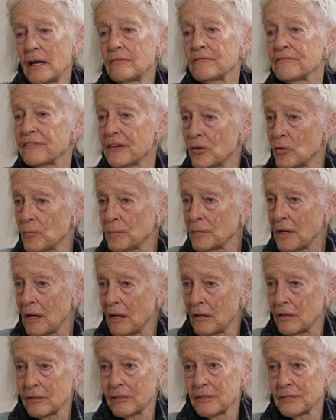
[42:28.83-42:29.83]
in film,
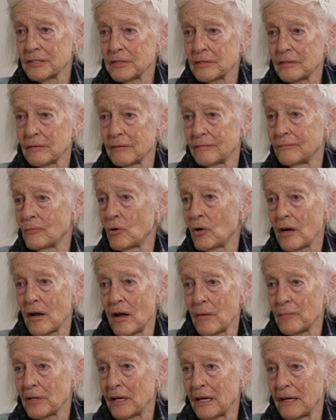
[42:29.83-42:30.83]
color is more
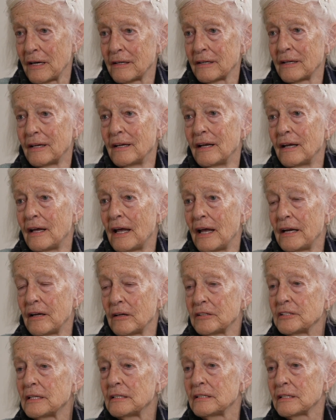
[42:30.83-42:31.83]
complicated, and
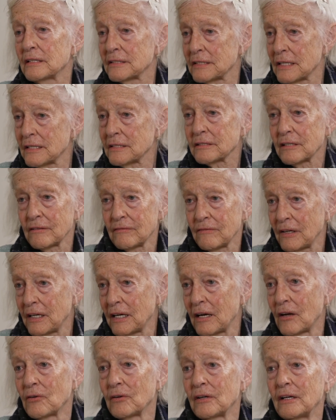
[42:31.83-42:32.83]
it didn't exist in
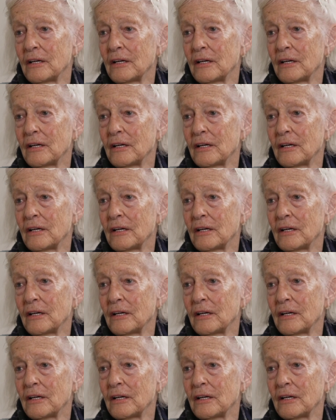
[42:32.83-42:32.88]
video.